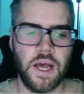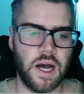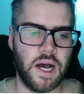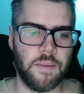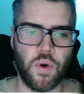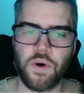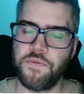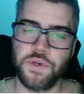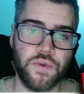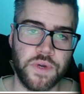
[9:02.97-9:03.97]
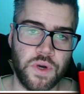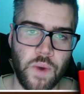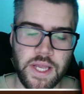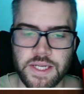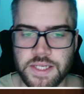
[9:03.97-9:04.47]
Or if you're doing
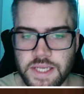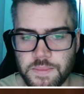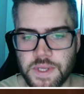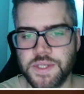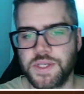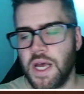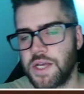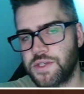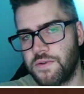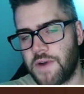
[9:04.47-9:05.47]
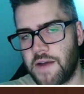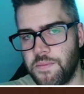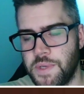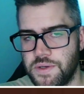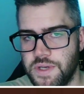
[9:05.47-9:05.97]
Awakened Demons,
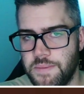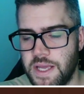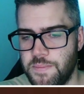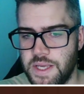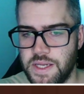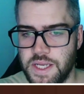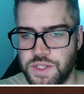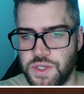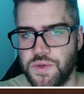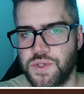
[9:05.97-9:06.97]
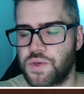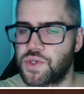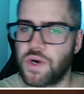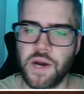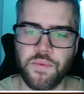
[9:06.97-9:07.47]
survivability may be an issue, so
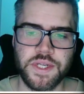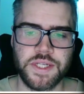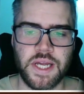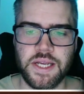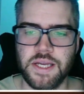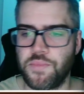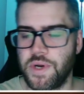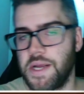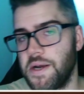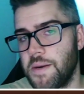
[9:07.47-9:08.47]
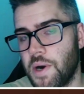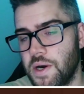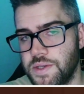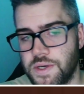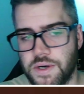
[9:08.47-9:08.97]
try resetting and bringing up
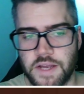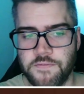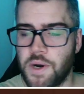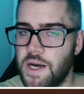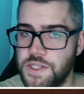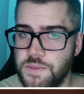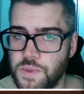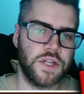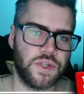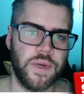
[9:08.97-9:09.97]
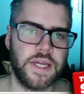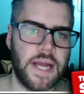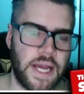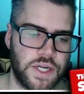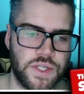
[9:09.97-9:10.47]
Arthur if possible, so we can
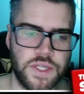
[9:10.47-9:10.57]
actually